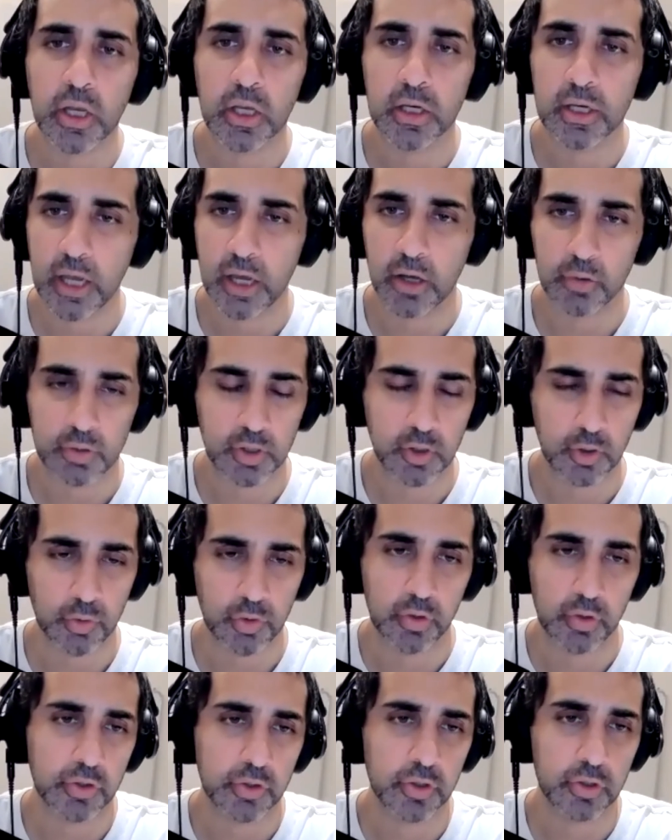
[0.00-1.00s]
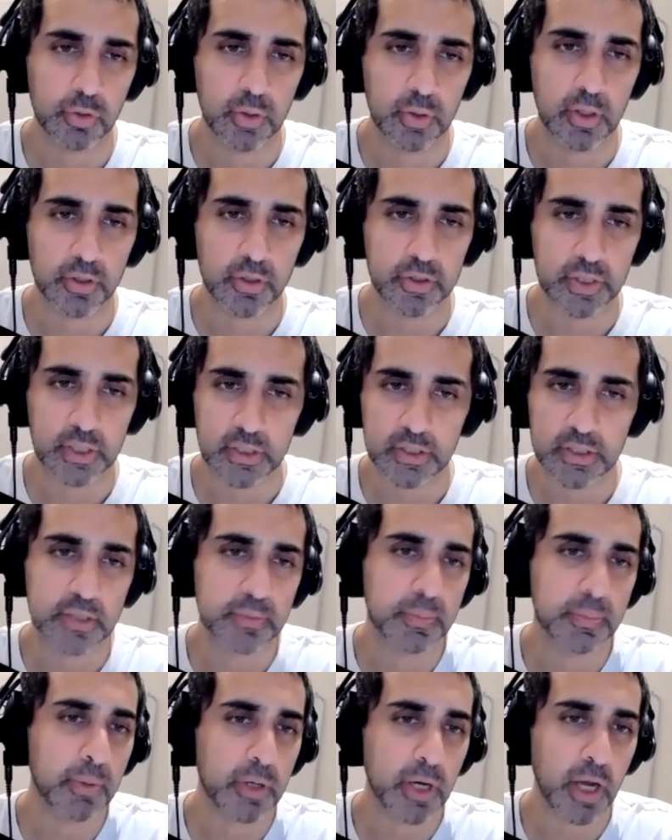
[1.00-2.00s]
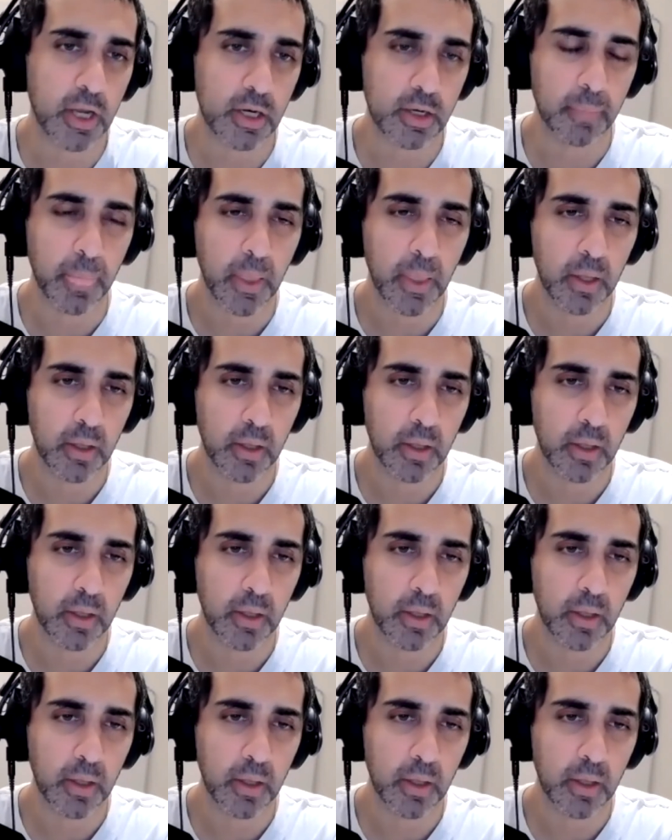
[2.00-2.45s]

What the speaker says: Now, they're doing all these things. That's maybe not.